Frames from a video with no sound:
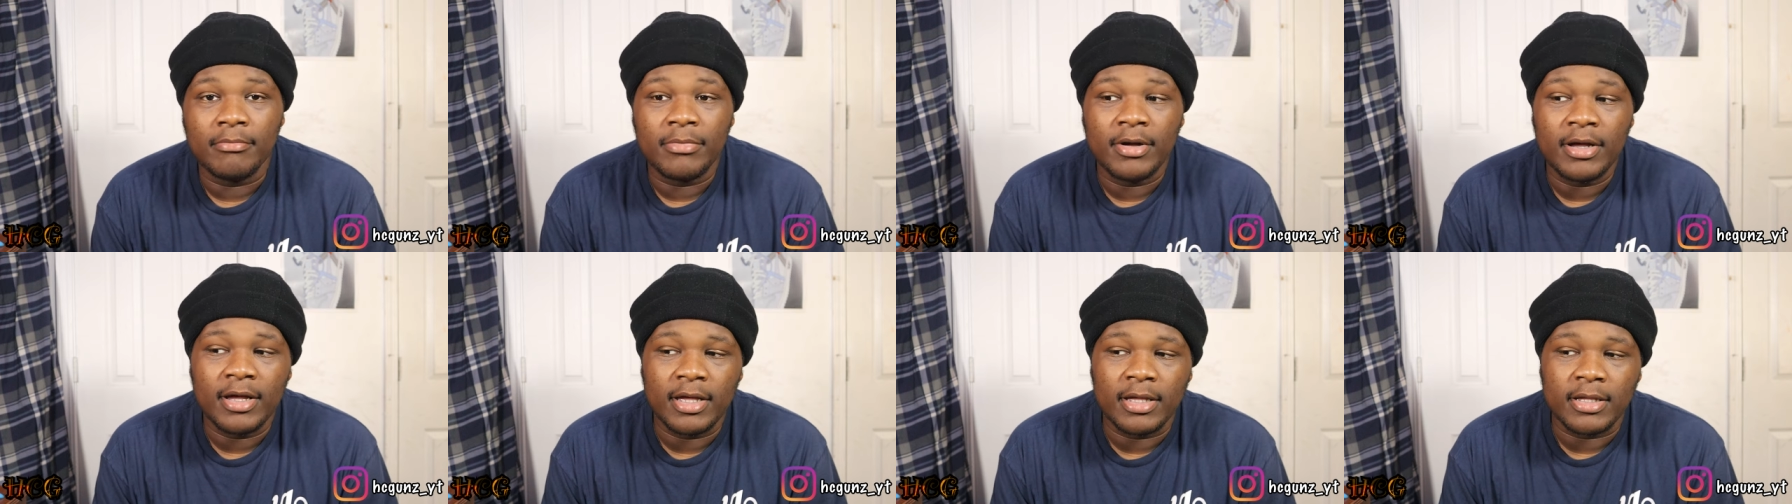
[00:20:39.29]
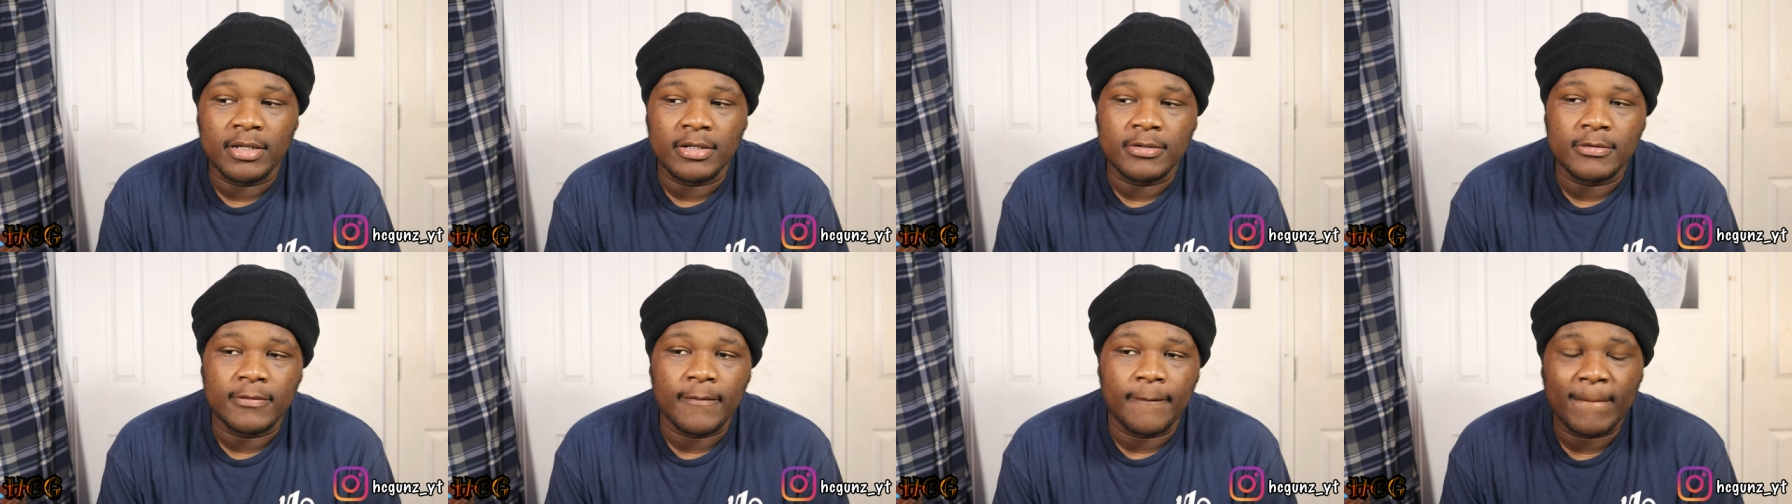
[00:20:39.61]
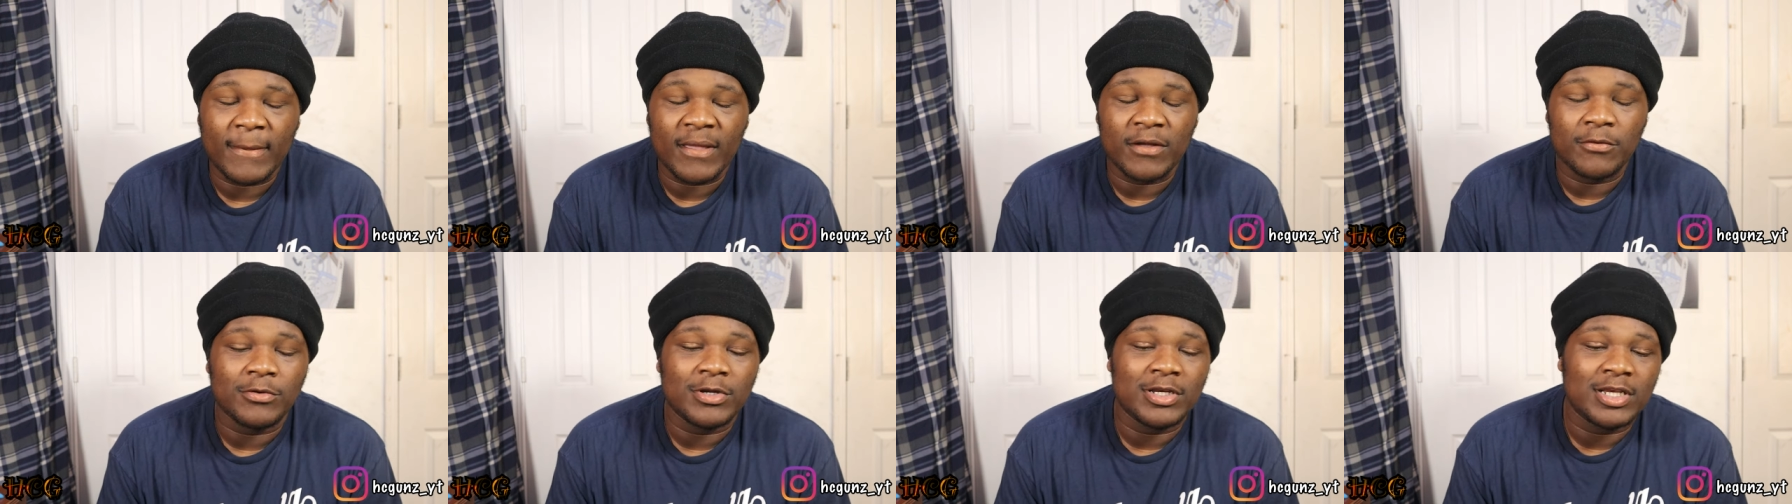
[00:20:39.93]
But
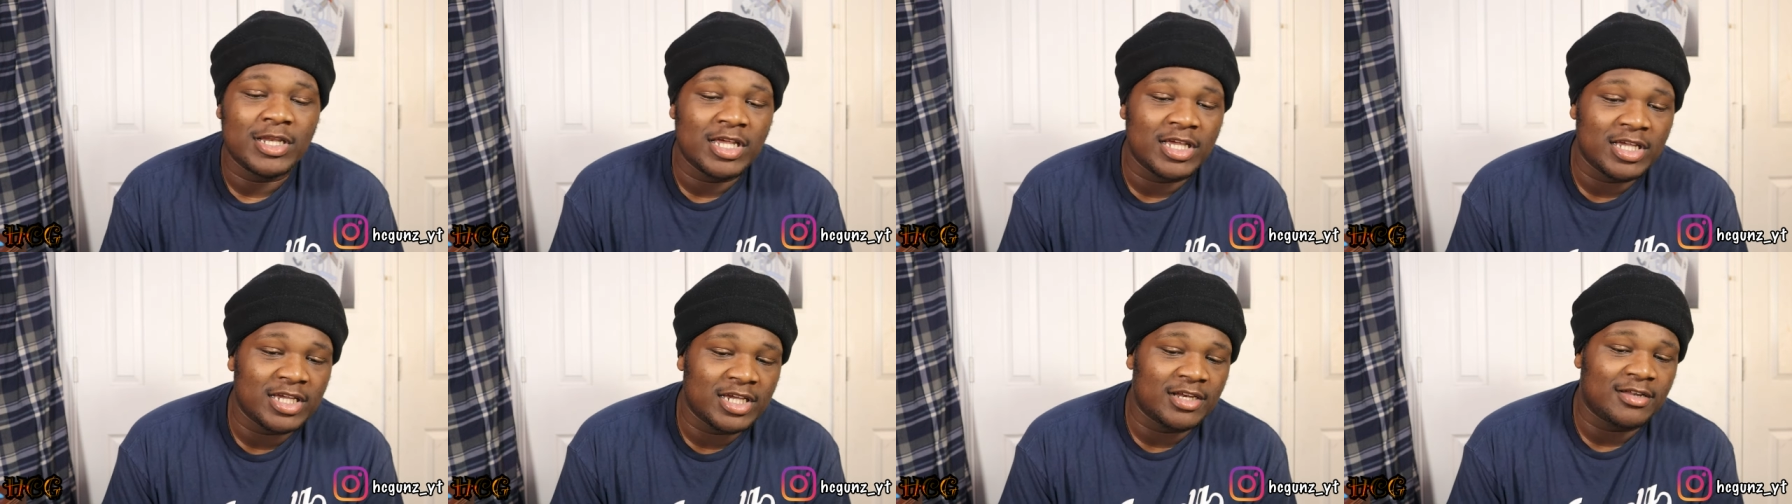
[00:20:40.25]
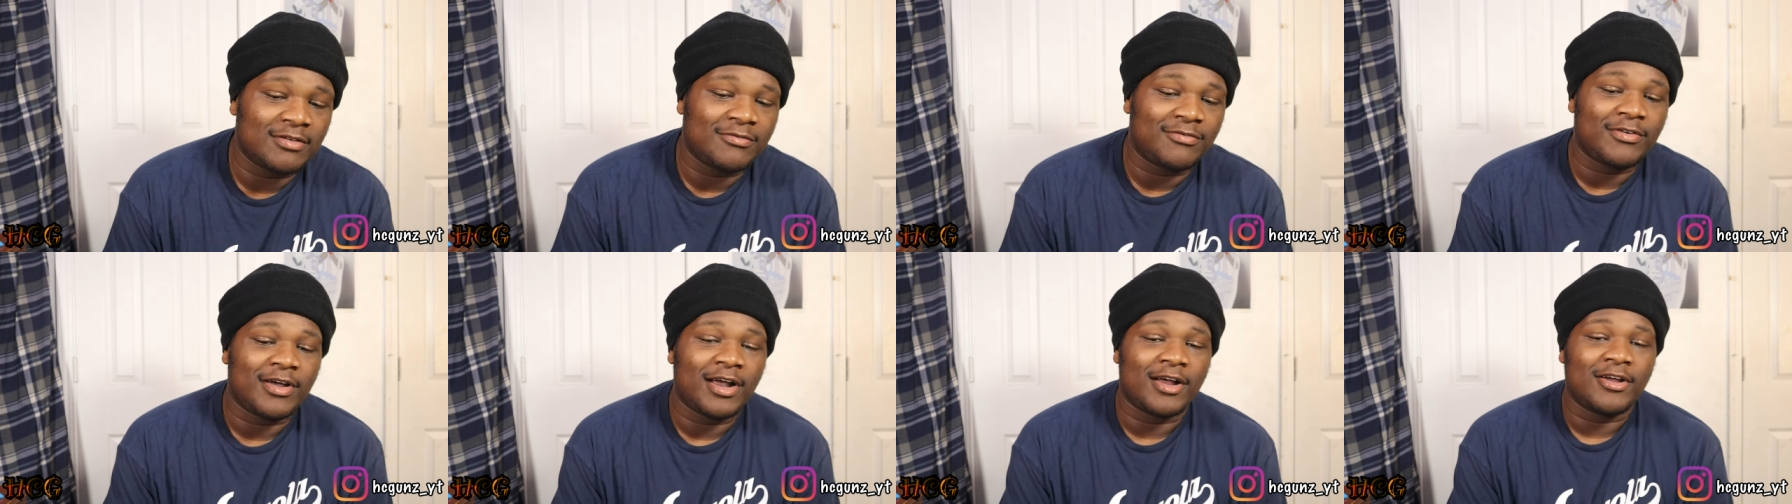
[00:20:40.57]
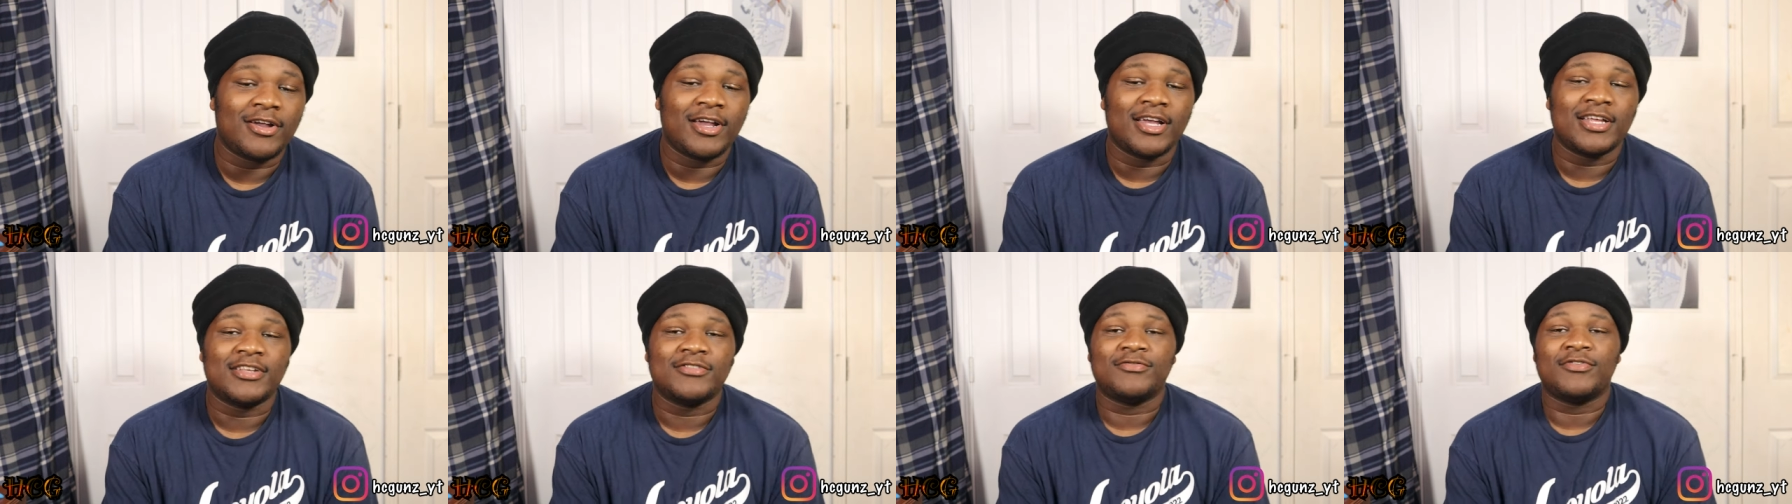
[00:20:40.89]
you did get a fire
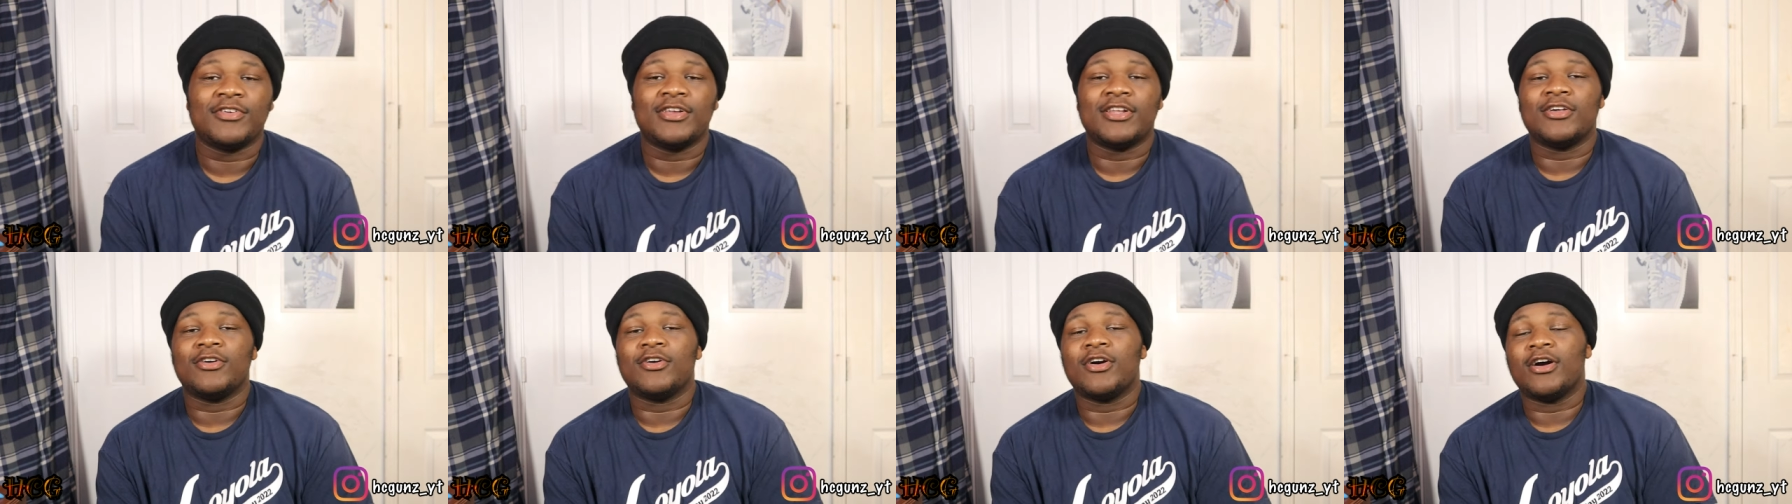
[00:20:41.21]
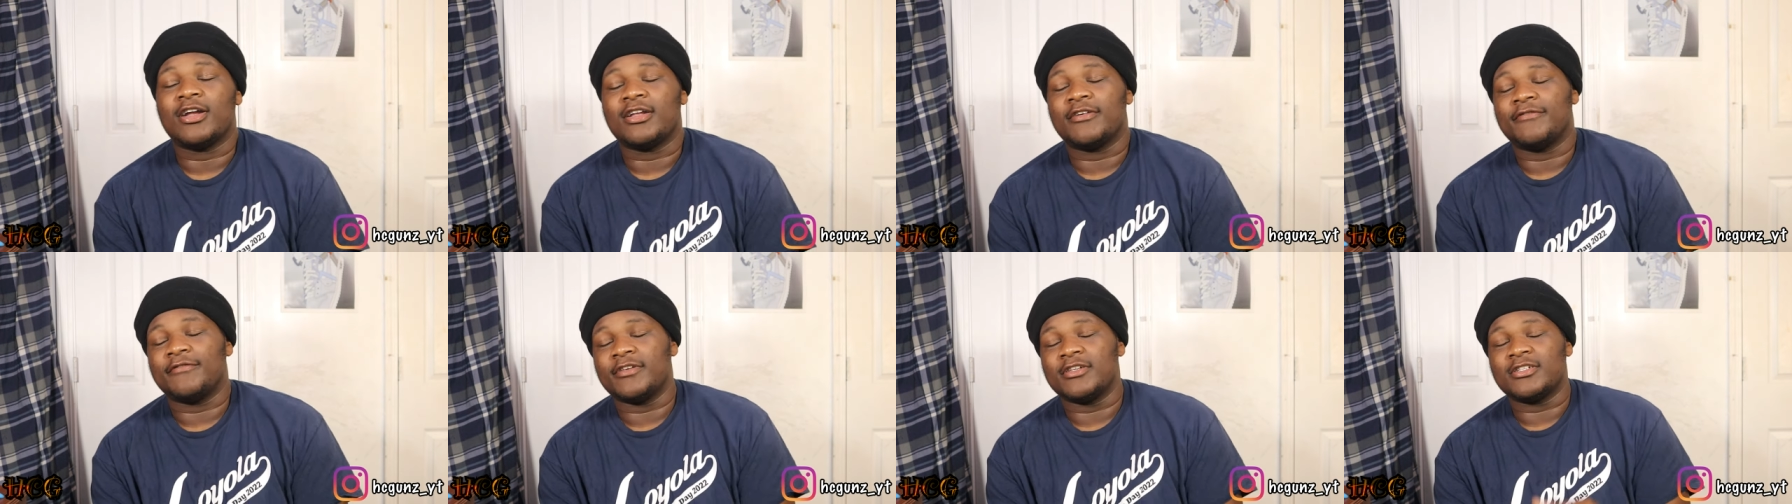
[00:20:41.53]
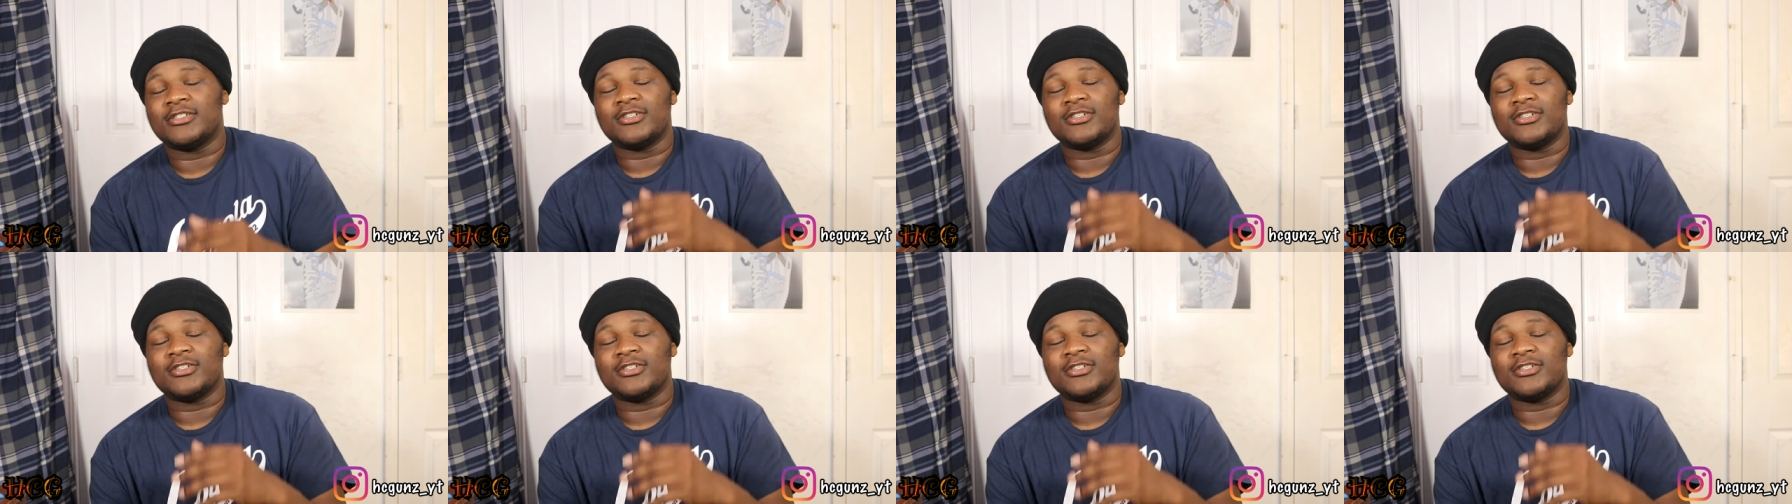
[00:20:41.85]
ass video out of it.